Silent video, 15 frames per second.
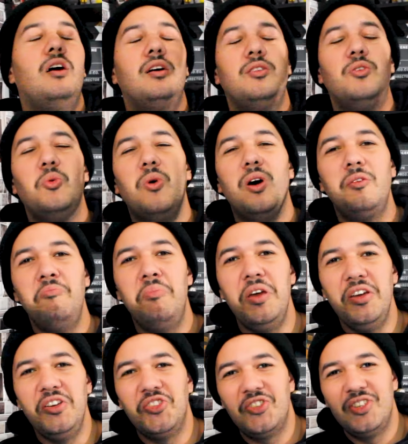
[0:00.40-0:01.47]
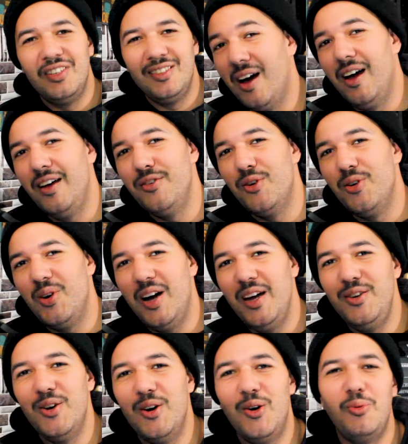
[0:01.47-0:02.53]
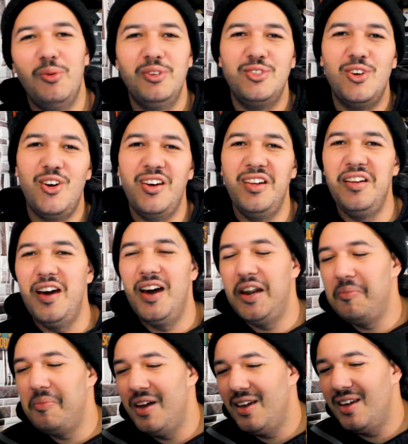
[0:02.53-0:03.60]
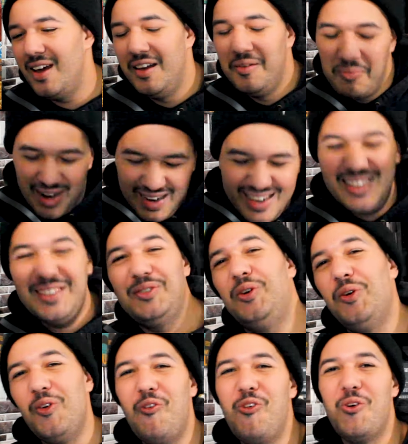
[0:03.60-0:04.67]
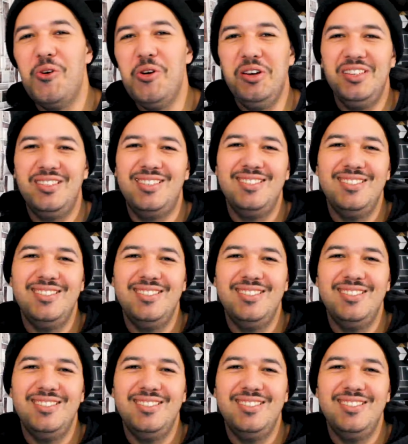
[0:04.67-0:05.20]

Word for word: the One Piece. I know, we're talking anime again, but let's go for it.